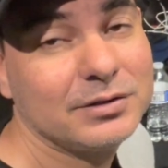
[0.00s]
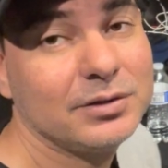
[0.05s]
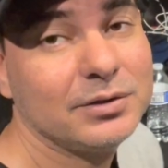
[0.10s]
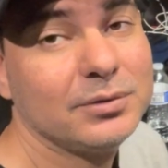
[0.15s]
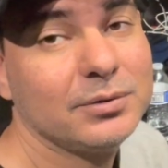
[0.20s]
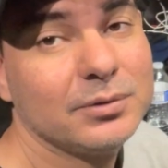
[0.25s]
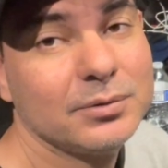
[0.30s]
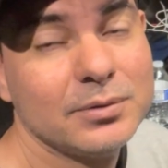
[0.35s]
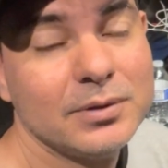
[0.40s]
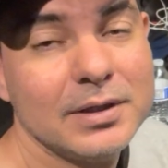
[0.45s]

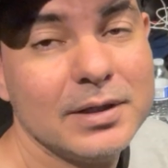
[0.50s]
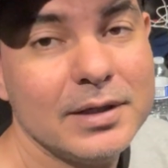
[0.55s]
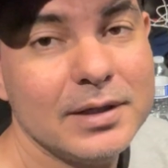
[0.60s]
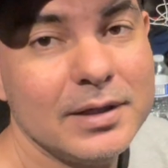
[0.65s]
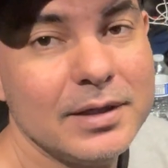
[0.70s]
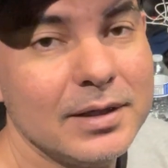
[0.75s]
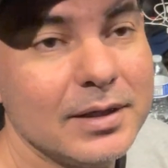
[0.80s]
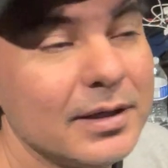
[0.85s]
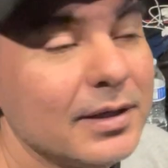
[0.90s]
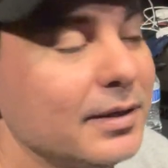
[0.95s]
to
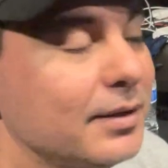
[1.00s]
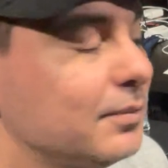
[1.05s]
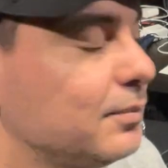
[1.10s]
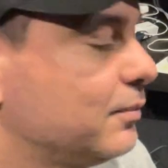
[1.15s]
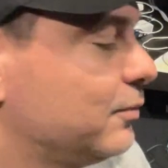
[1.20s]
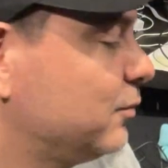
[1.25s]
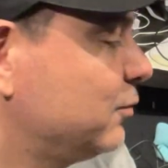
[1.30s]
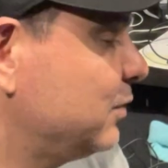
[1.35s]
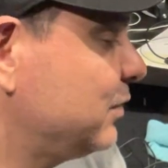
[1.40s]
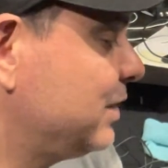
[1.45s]

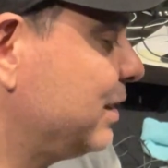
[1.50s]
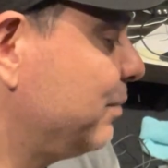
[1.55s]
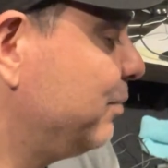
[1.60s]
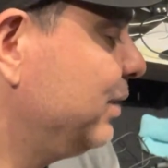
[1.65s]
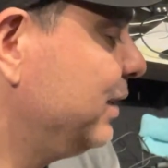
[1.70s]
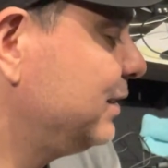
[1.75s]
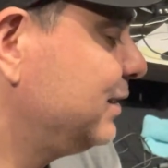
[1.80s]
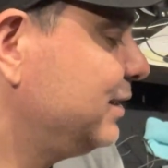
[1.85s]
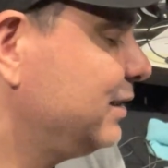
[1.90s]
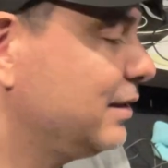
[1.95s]
um, with that
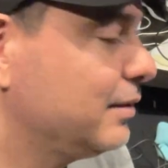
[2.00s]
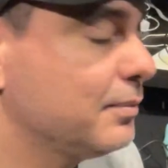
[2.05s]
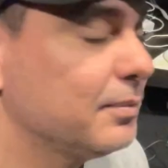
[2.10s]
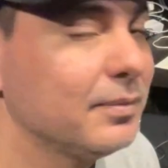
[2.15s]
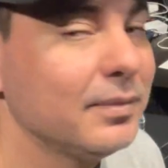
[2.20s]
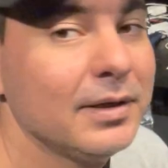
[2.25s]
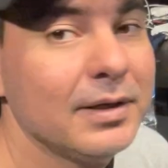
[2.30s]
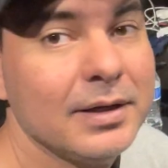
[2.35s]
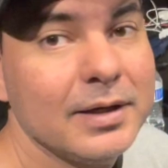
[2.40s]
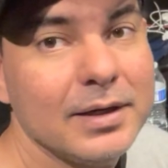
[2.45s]
Pentium